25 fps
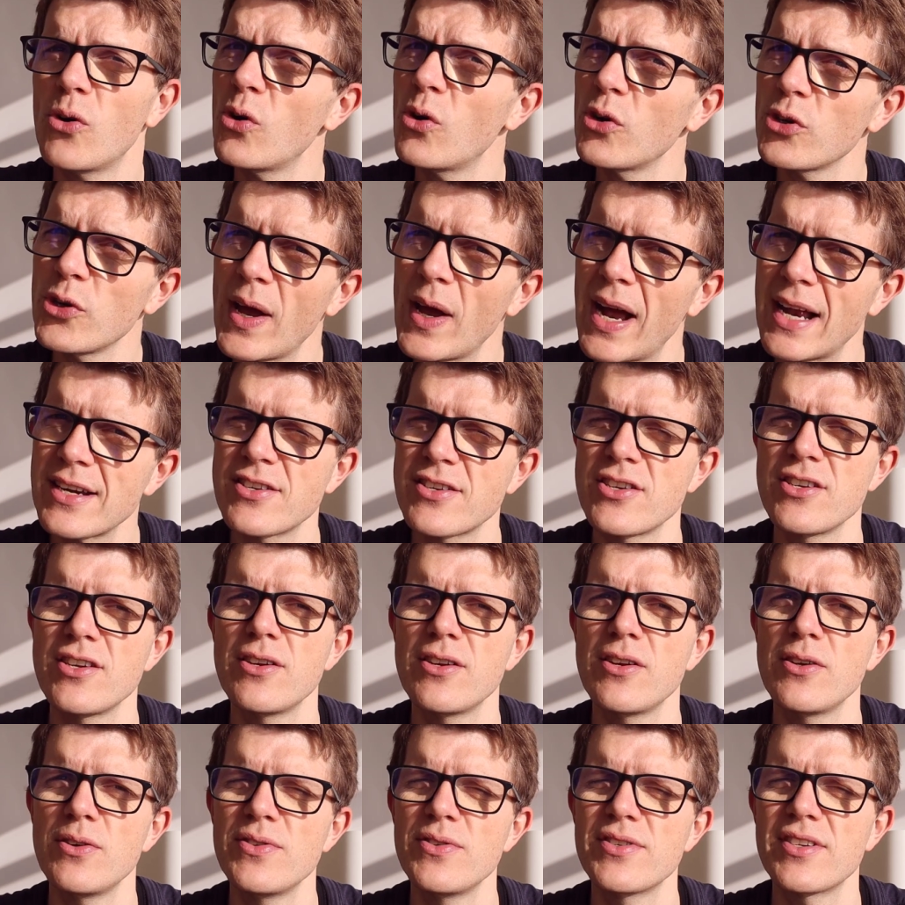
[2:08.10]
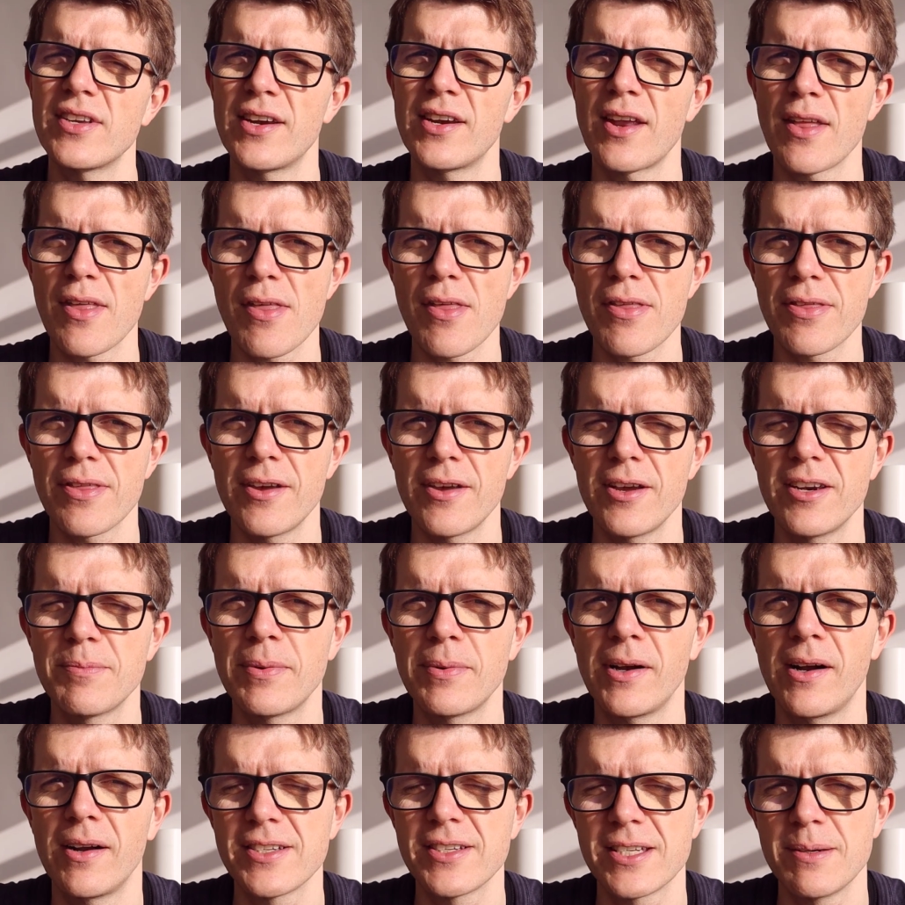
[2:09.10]
or you had to use another
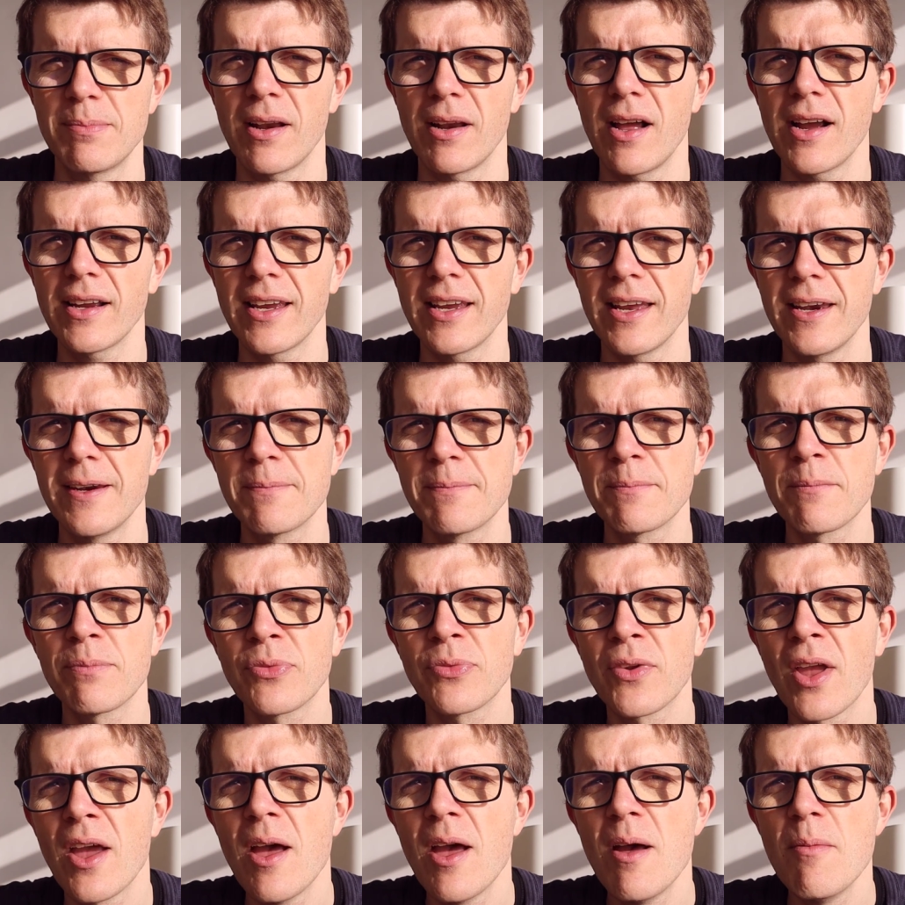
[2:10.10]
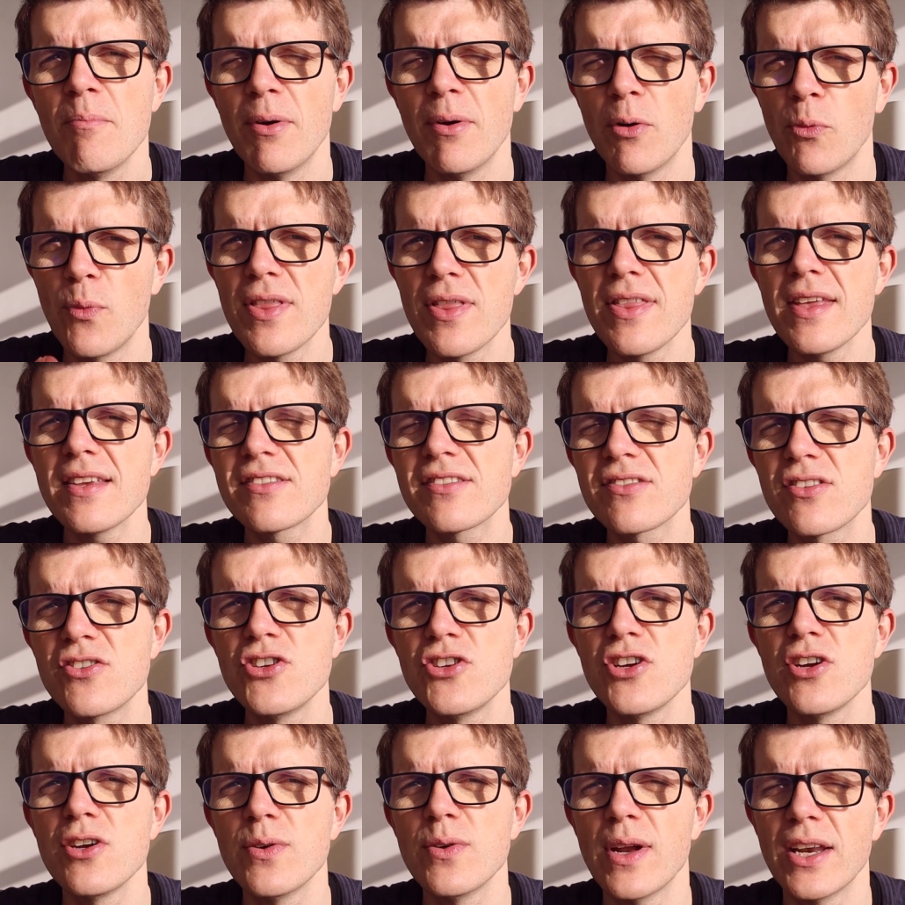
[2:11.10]
third-party plugin. But with this
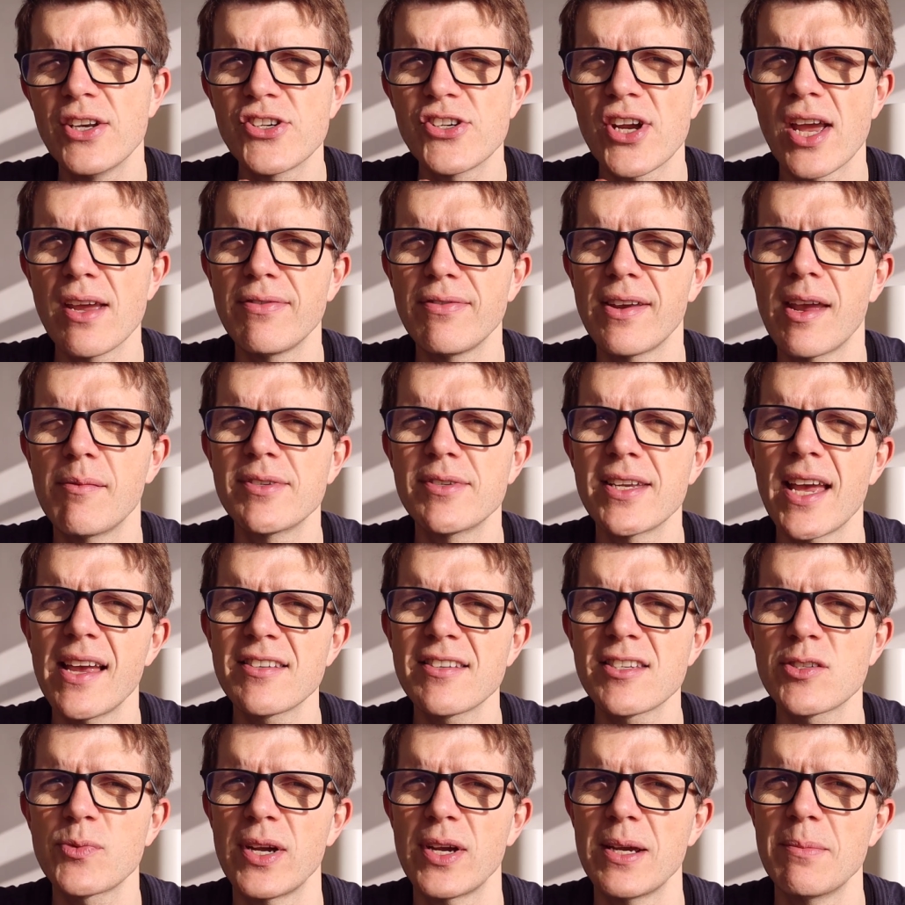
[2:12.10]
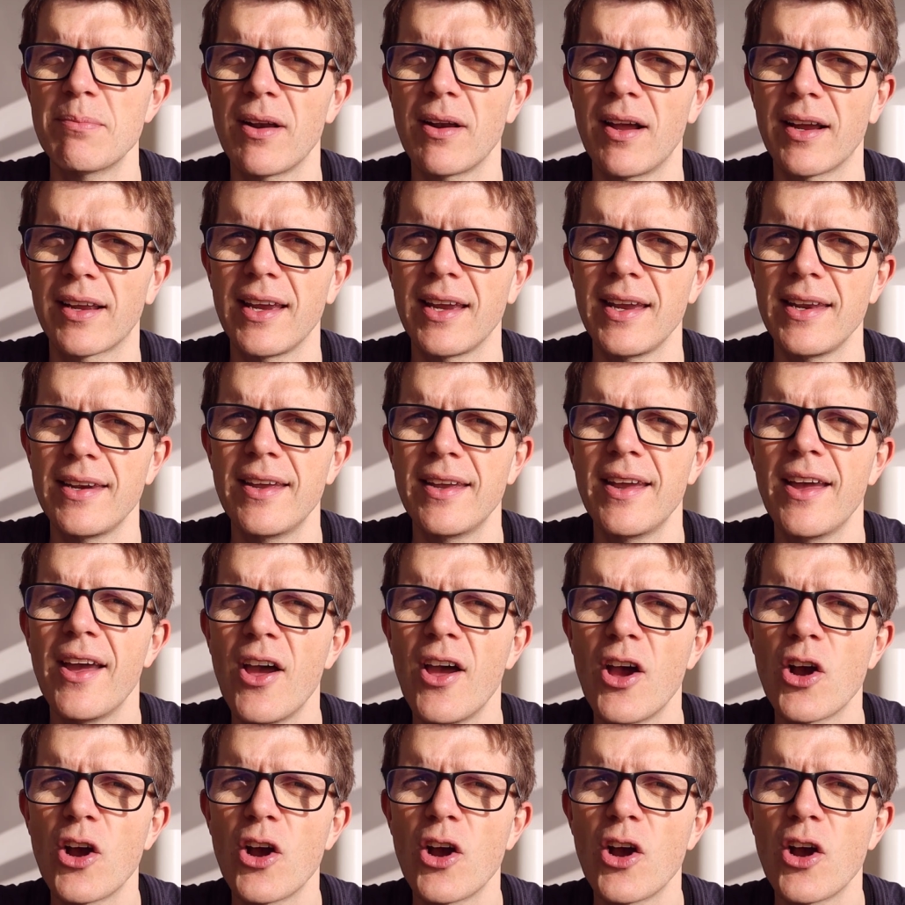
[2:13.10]
new JVM Test Suite plugin,